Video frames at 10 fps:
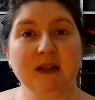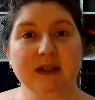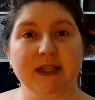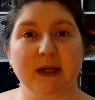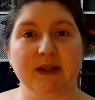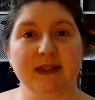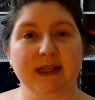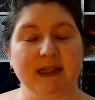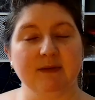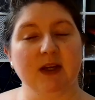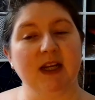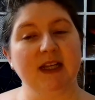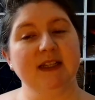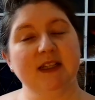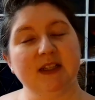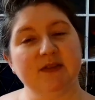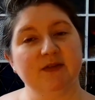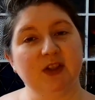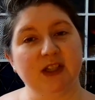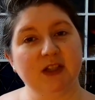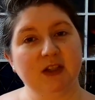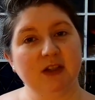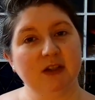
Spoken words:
So instead I'm going to insert some footage